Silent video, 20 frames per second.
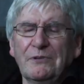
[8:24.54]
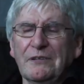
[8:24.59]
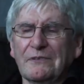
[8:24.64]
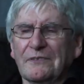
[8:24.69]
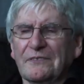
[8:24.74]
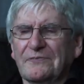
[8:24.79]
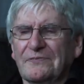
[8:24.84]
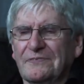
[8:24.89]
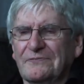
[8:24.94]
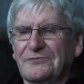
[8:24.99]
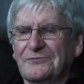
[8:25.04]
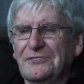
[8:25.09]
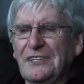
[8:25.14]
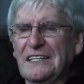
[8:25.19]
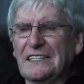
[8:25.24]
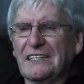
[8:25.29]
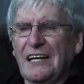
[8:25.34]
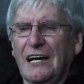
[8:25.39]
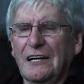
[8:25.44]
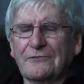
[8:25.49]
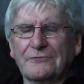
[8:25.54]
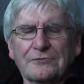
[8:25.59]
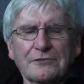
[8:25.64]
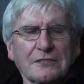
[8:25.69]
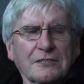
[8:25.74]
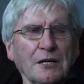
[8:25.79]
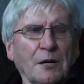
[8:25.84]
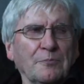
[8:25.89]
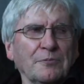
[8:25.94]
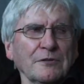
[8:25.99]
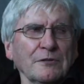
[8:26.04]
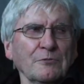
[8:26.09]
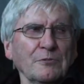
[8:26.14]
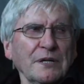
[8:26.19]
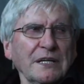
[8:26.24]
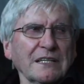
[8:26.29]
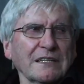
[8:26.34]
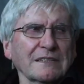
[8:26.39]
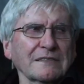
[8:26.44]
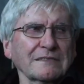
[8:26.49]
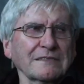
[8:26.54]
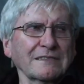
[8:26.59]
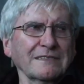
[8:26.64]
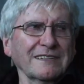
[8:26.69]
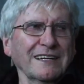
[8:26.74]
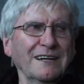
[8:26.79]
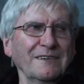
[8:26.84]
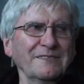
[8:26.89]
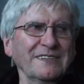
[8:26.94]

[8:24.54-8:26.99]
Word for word: were freaked out for a couple of weeks. I